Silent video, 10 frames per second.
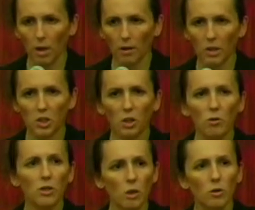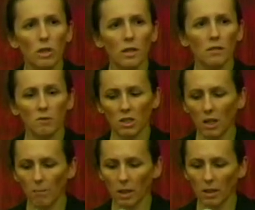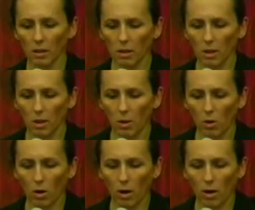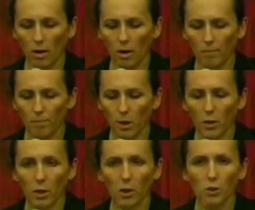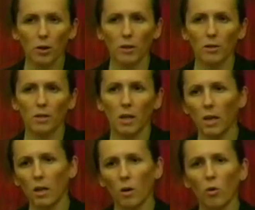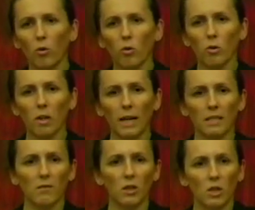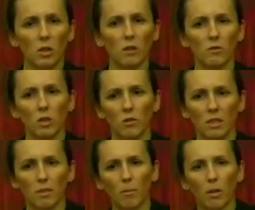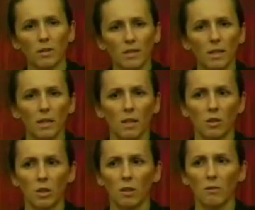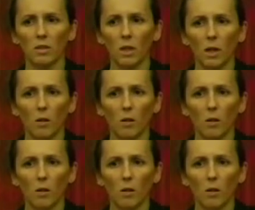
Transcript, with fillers: This shows no signs of stopping. On the contrary, there's a whole class of initiatives called smart city initiatives,